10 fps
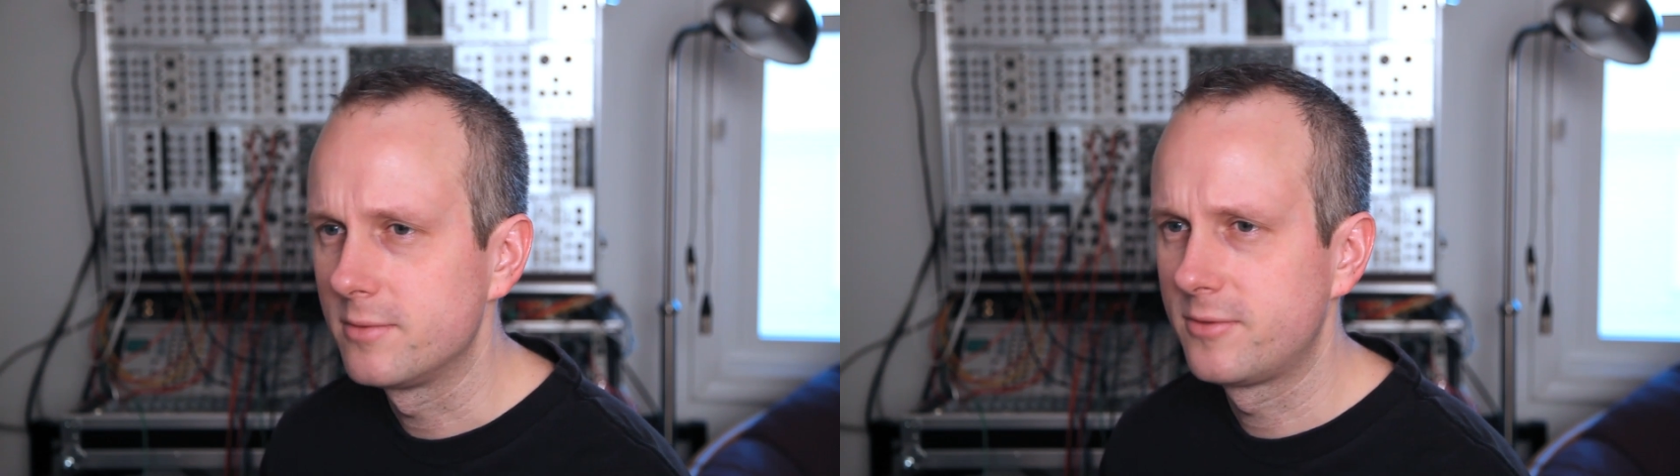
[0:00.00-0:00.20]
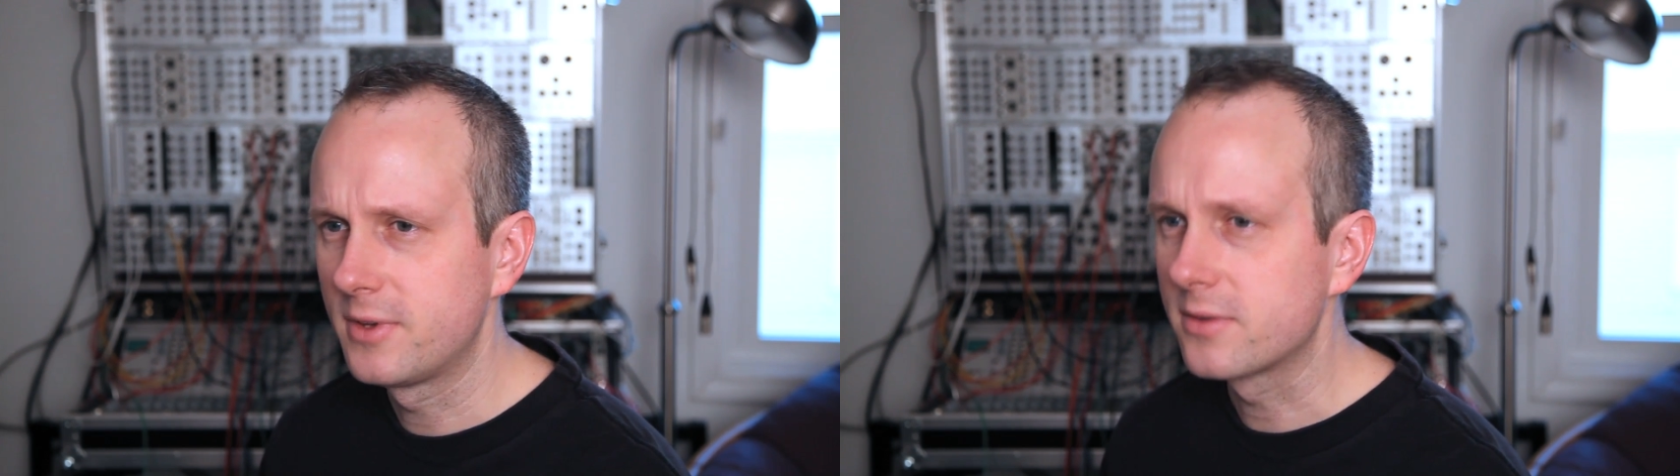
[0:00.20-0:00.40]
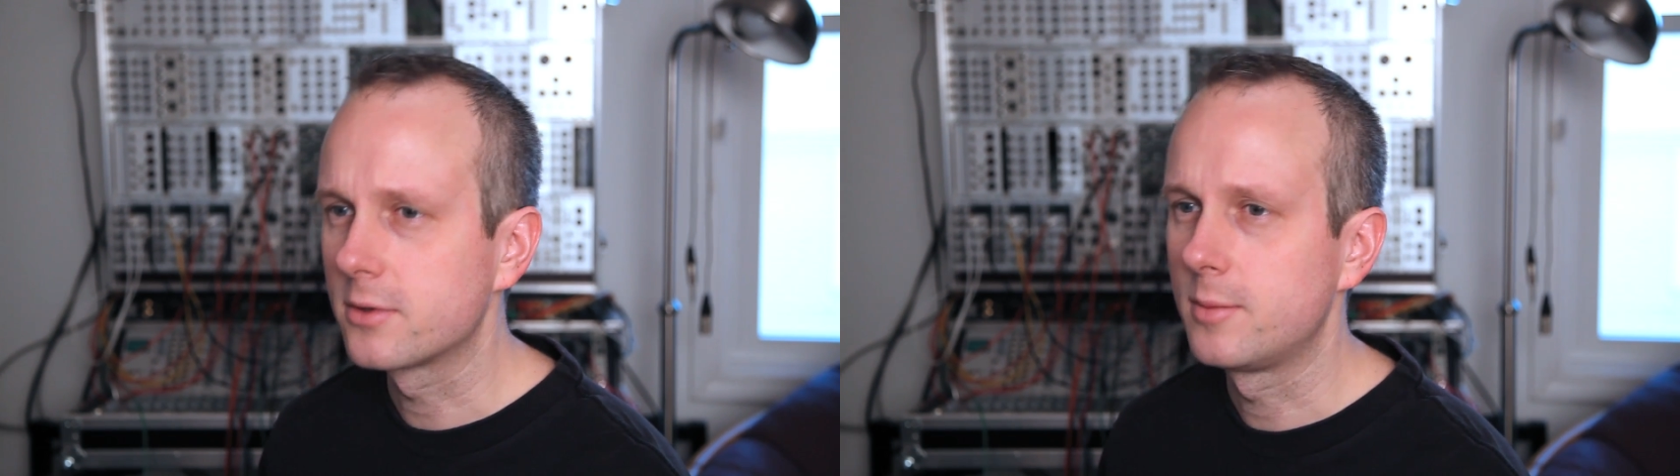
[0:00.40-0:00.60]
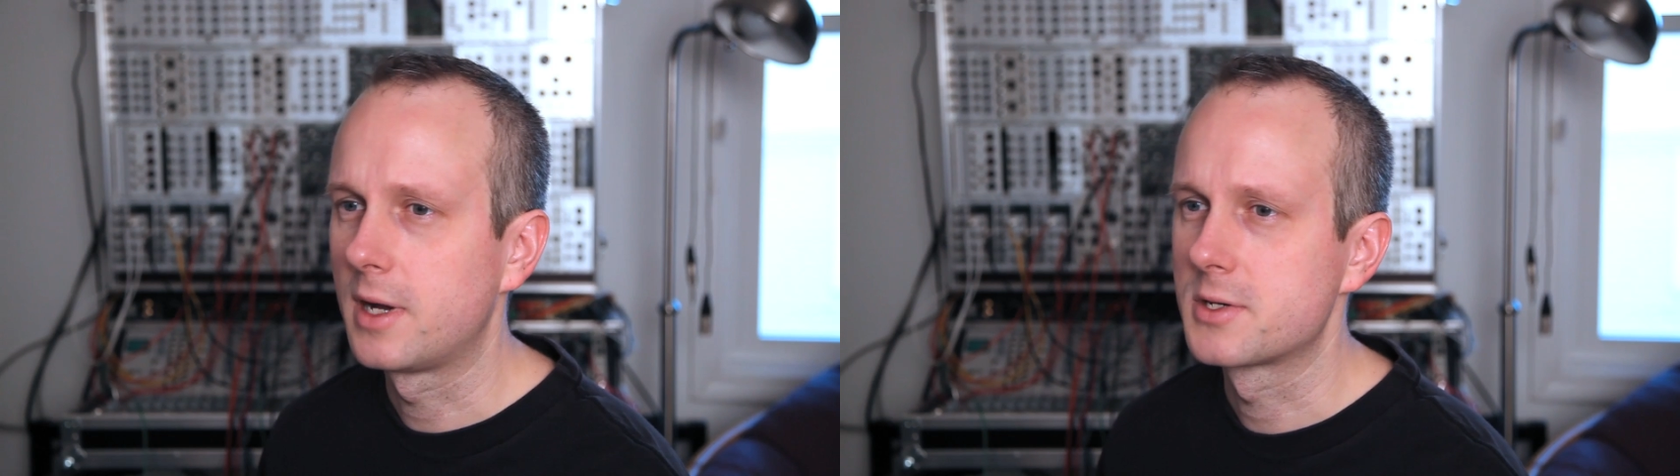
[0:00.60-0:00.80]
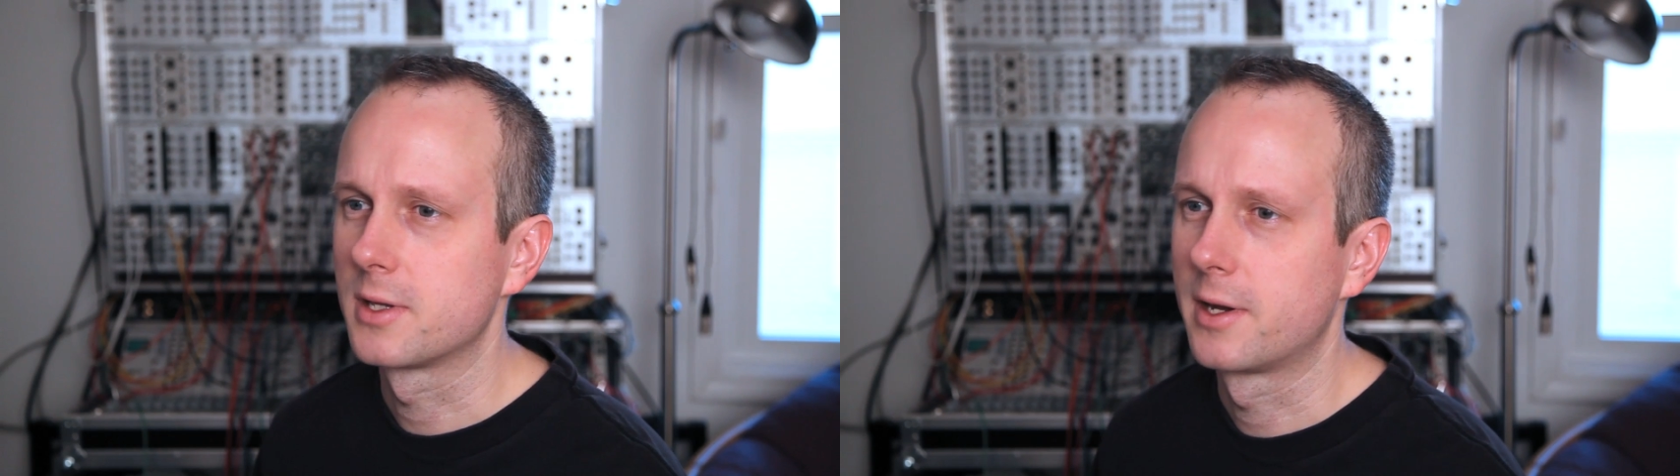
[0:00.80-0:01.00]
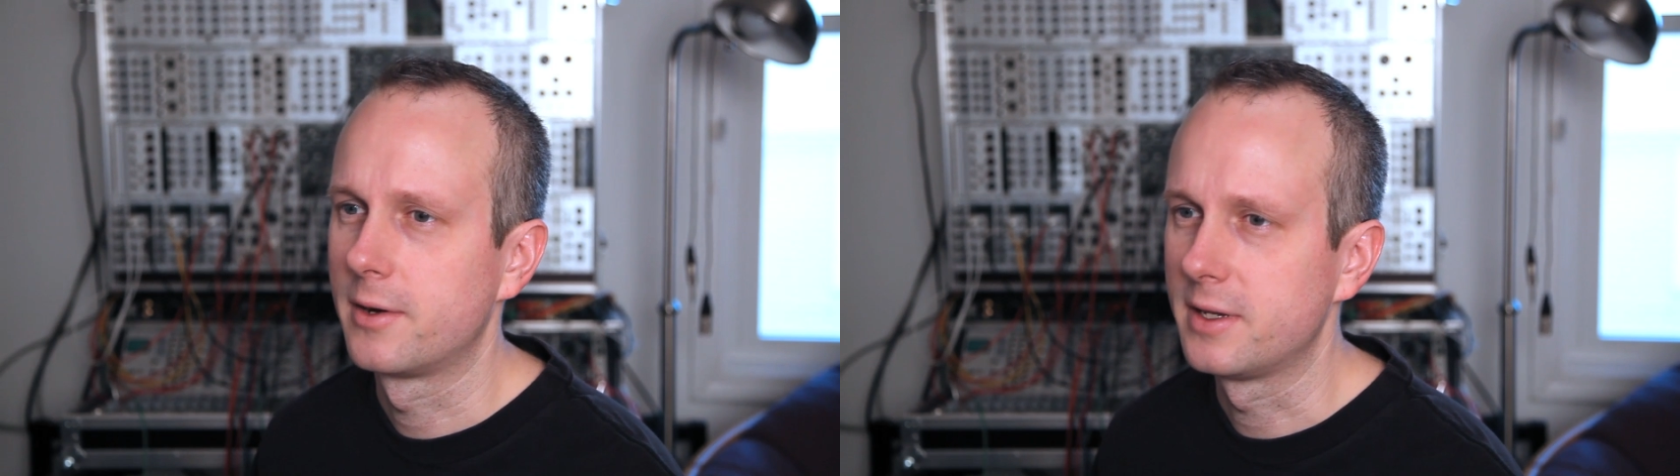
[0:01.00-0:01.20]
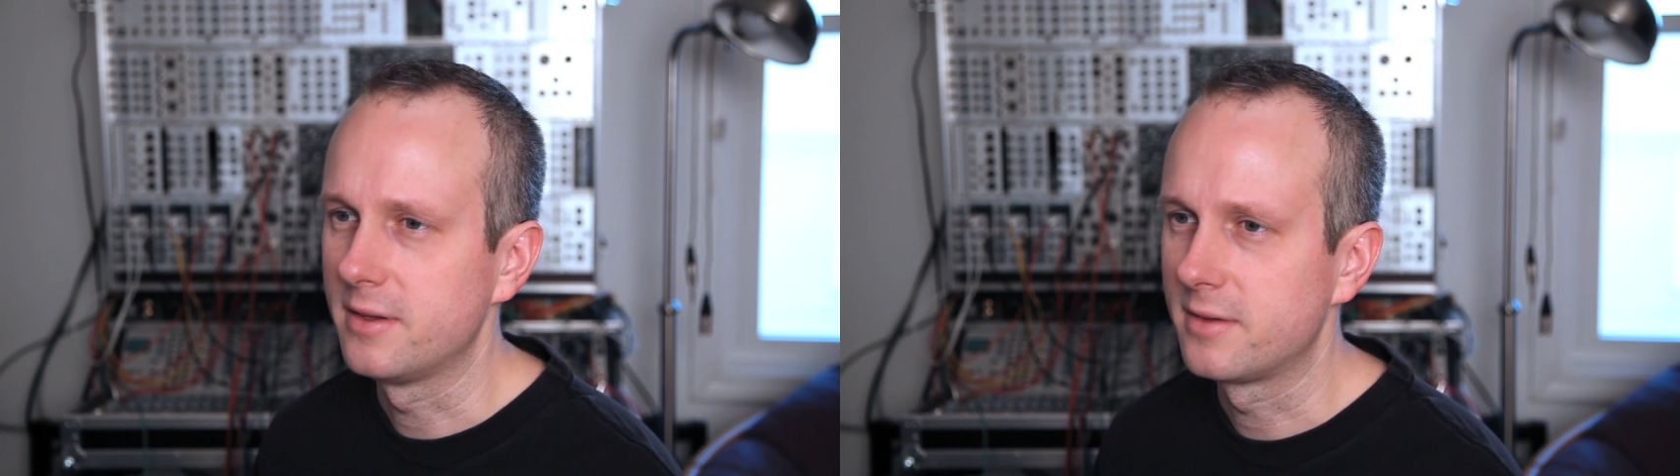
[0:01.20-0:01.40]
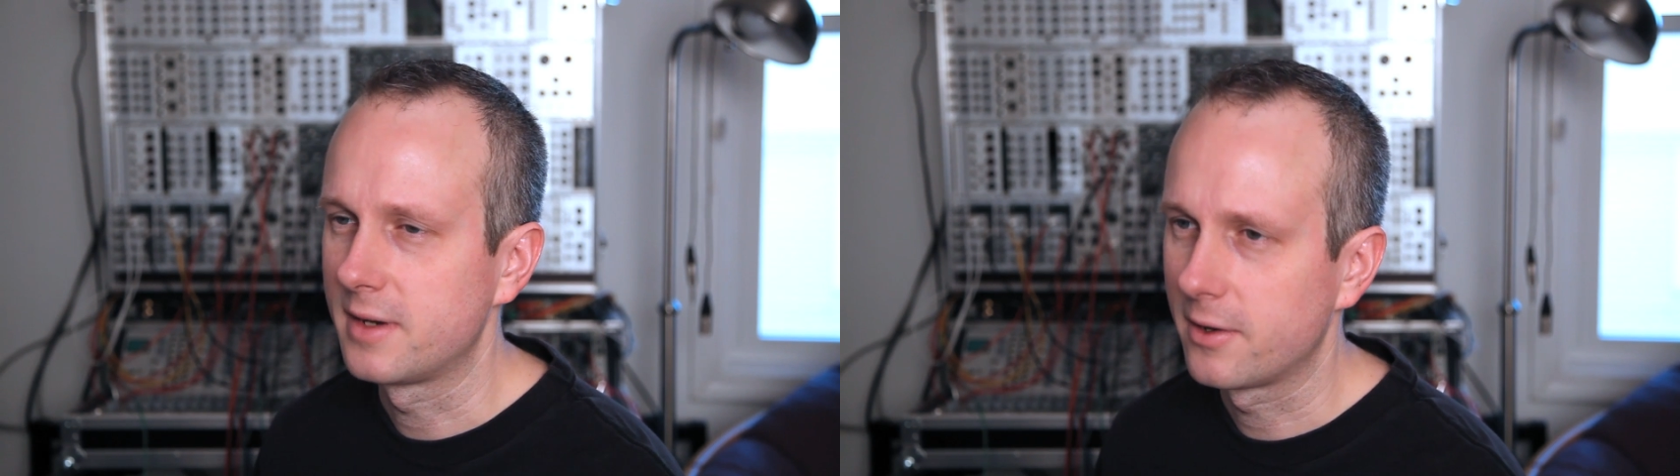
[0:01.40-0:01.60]
physical modularity
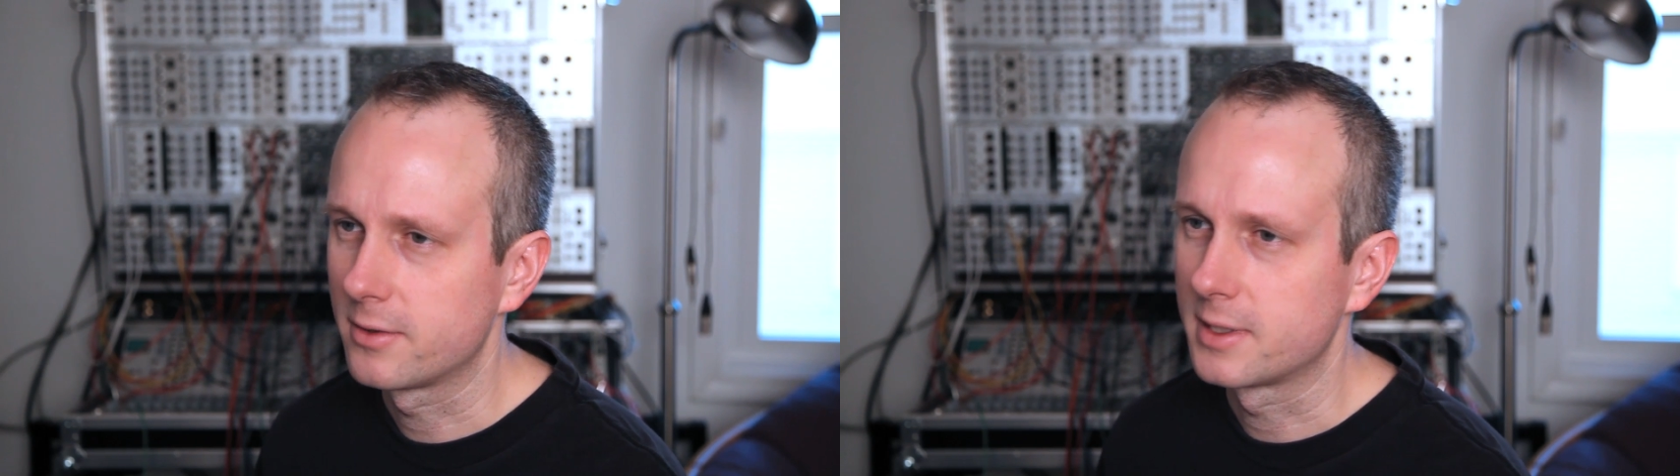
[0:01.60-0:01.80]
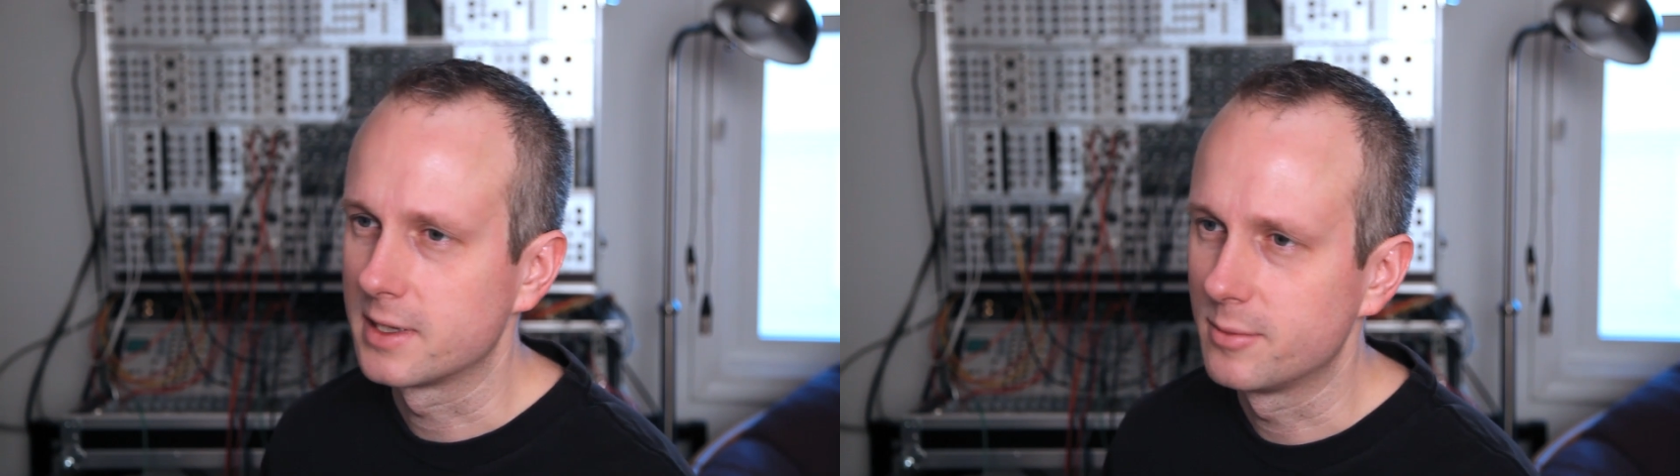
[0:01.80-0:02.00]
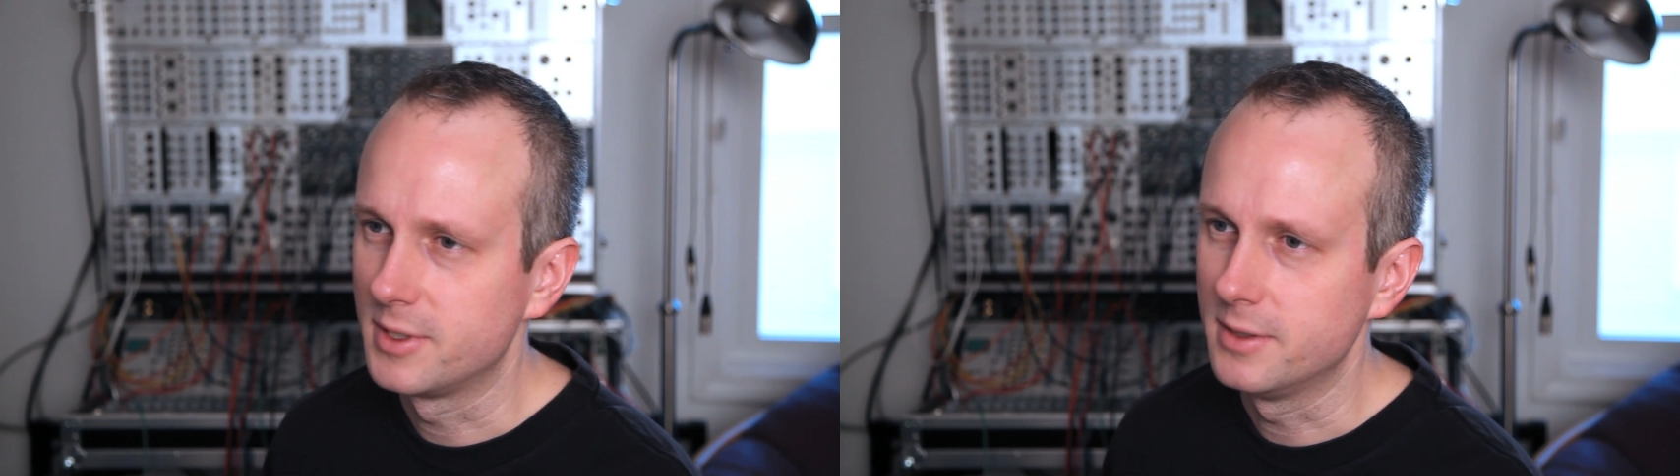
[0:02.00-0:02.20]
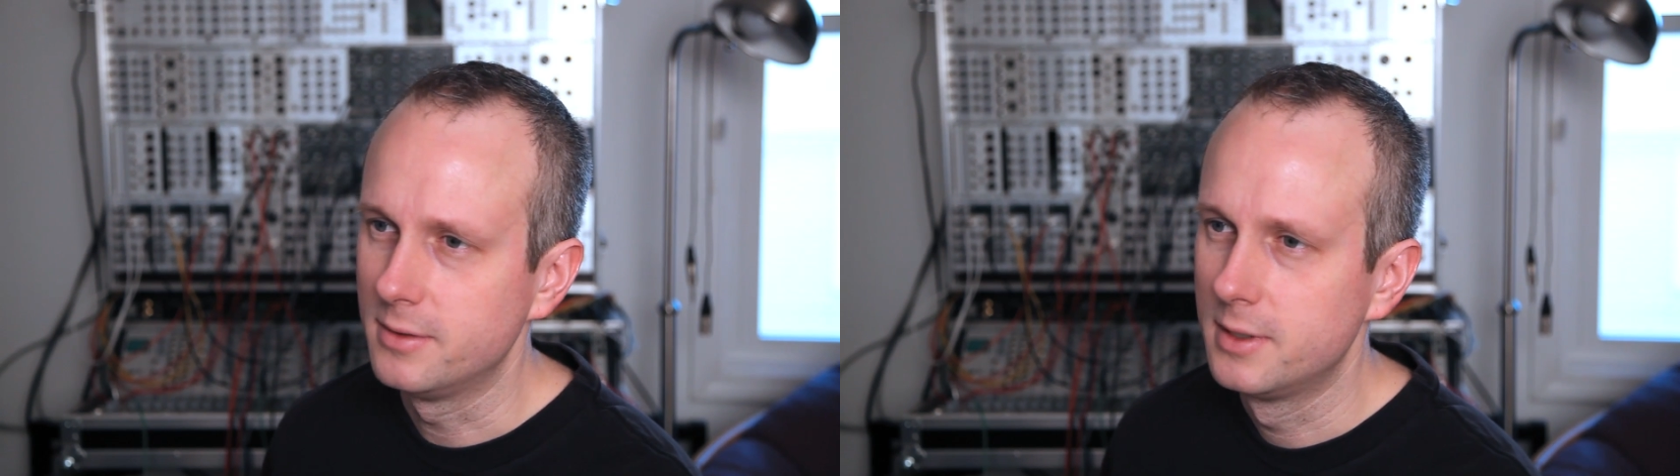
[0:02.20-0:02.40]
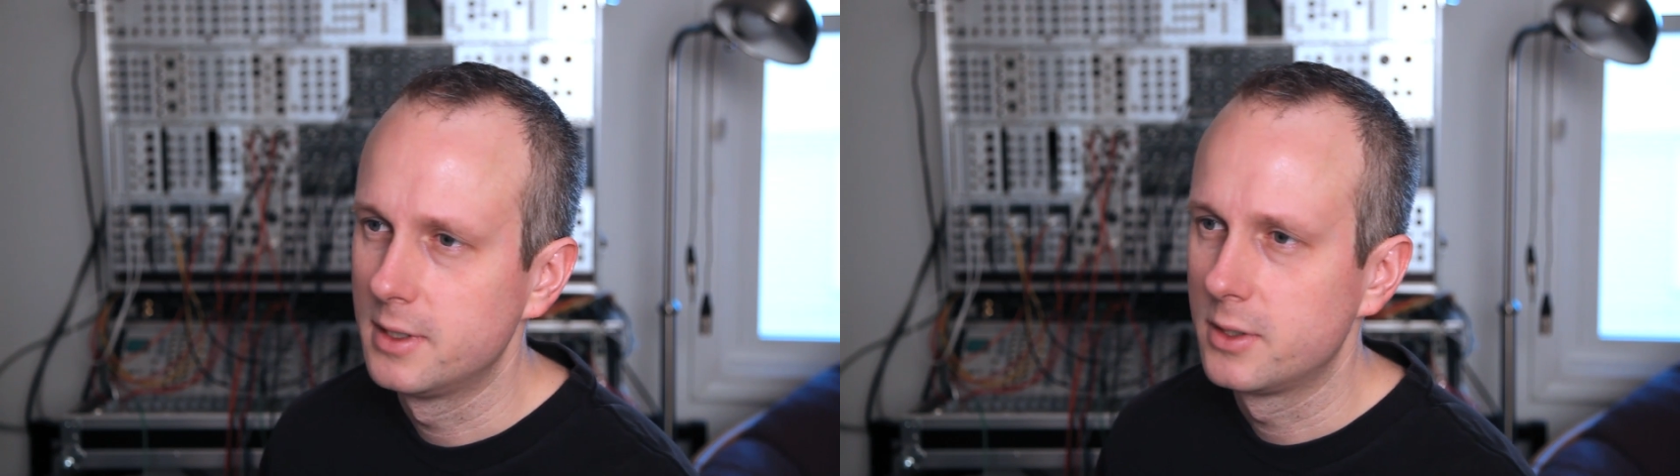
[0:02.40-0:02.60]
is inherently limited.